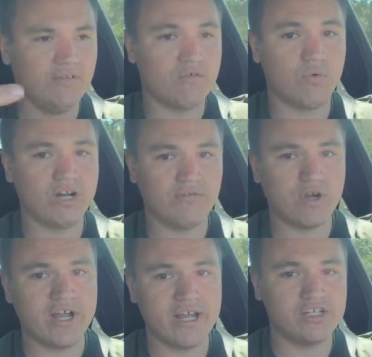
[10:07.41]
From what I've
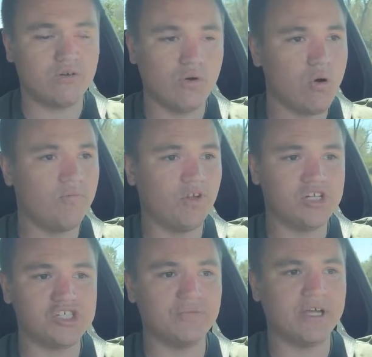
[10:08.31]
read, I
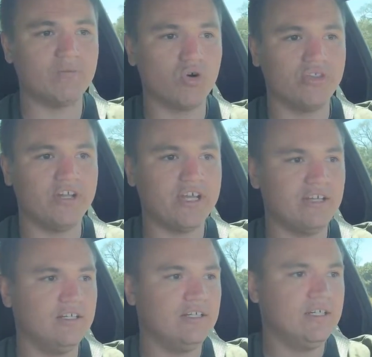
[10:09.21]
hopefully should make more than that.